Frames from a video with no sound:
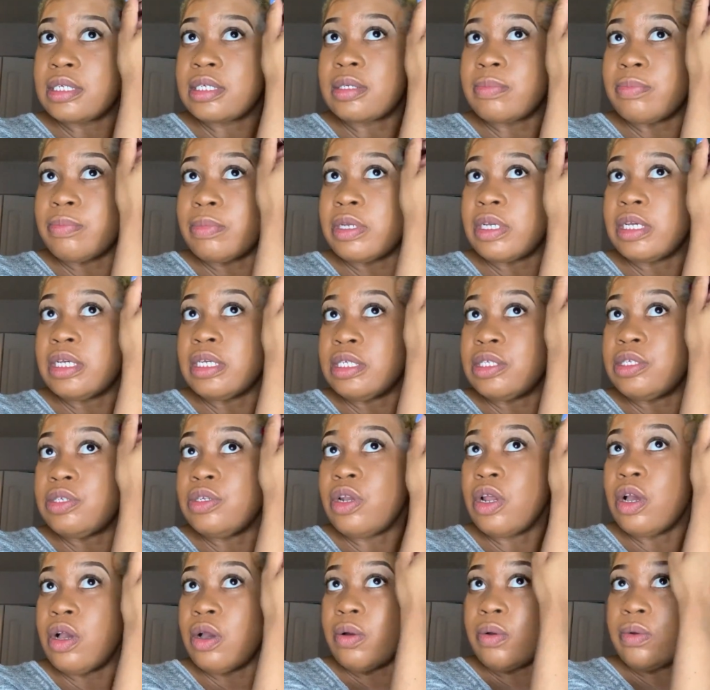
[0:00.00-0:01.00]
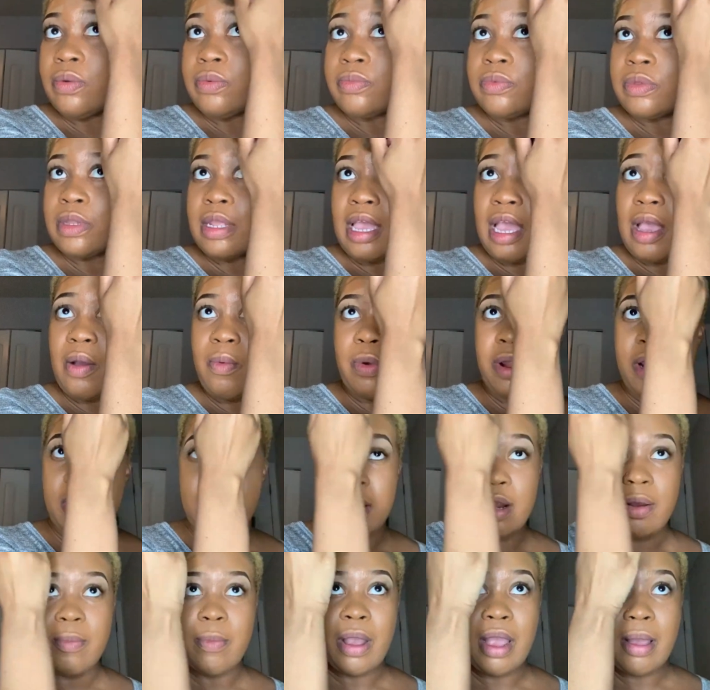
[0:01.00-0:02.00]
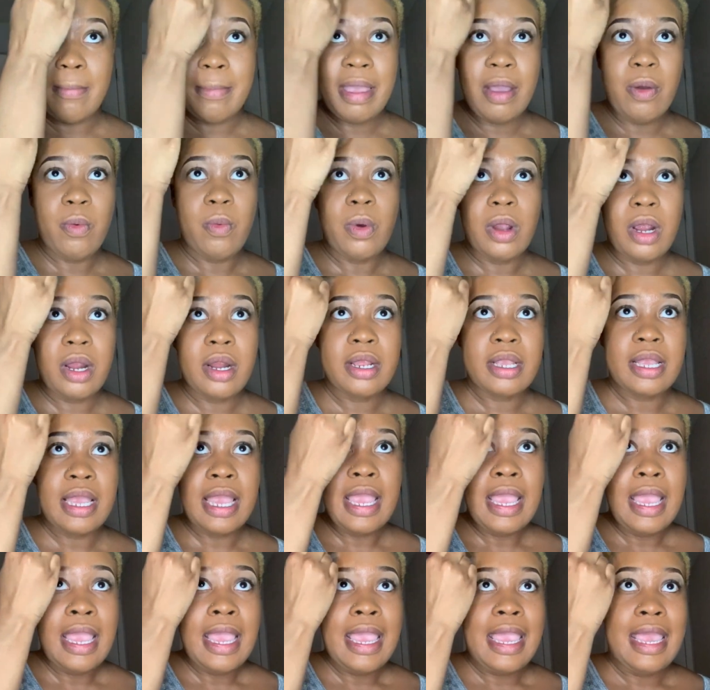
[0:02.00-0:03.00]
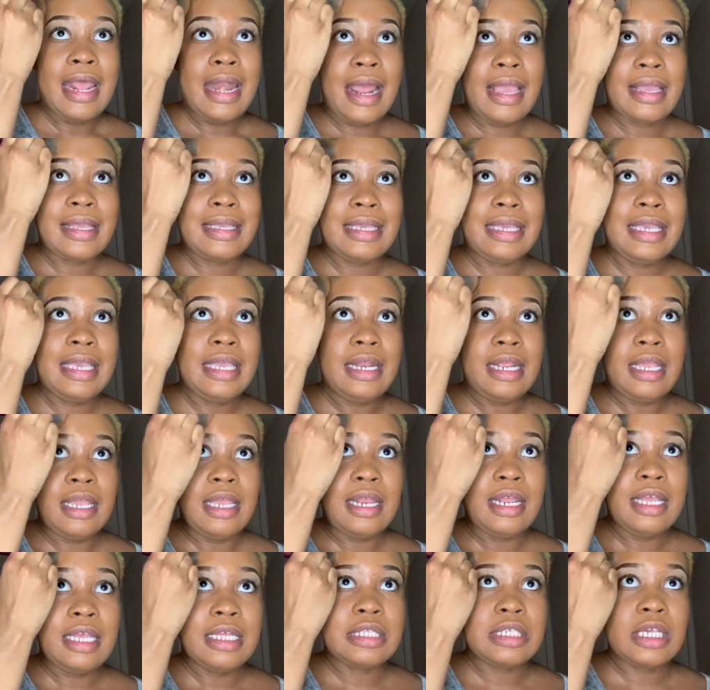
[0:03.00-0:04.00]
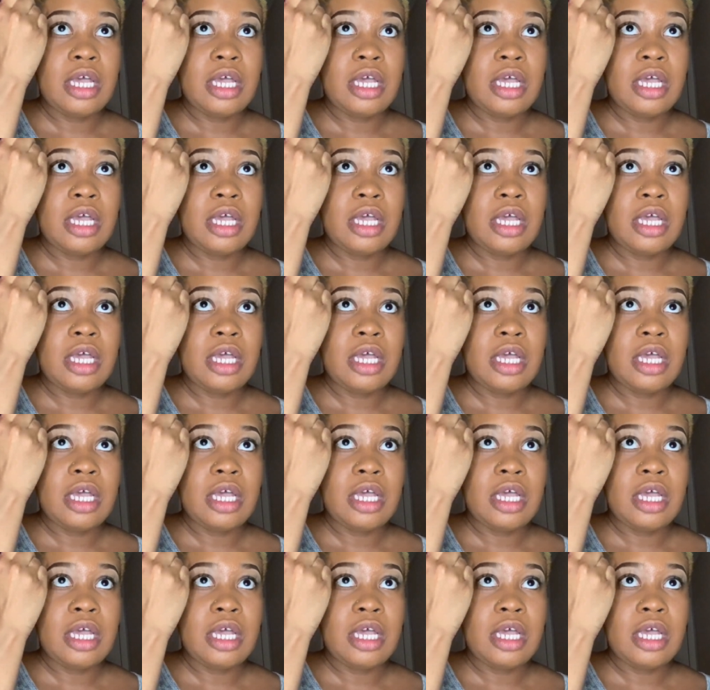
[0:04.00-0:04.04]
because, you know, I wear it while I'm at work, and I get it. It's